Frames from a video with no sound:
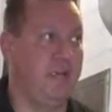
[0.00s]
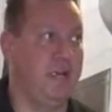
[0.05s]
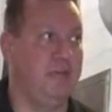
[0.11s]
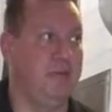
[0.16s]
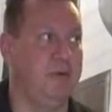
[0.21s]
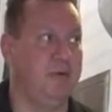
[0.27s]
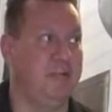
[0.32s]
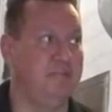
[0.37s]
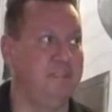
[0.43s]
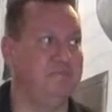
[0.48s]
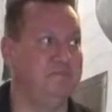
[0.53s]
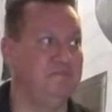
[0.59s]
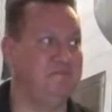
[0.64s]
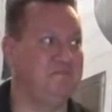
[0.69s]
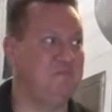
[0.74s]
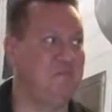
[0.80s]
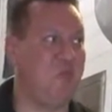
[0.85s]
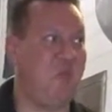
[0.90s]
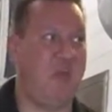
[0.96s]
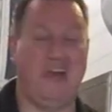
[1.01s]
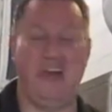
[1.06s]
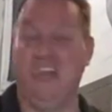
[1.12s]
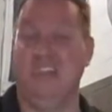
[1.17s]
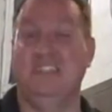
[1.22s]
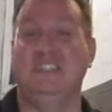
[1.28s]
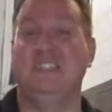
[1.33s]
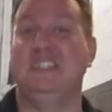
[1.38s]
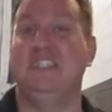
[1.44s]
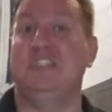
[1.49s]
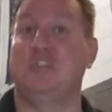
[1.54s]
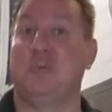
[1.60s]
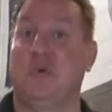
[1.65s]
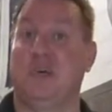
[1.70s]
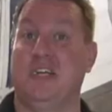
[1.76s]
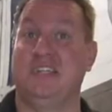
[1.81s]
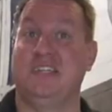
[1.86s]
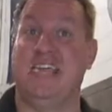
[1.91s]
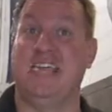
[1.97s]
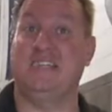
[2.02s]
Anybody? Alright, so we're going to